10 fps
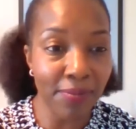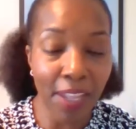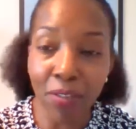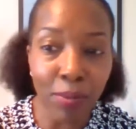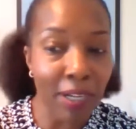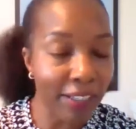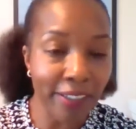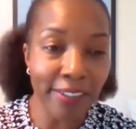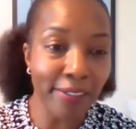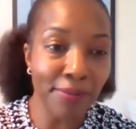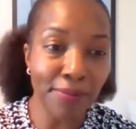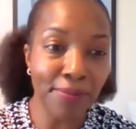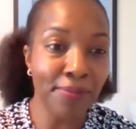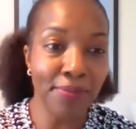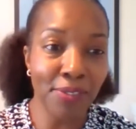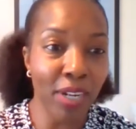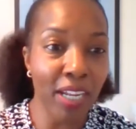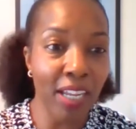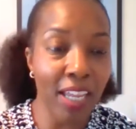Everybody does, right?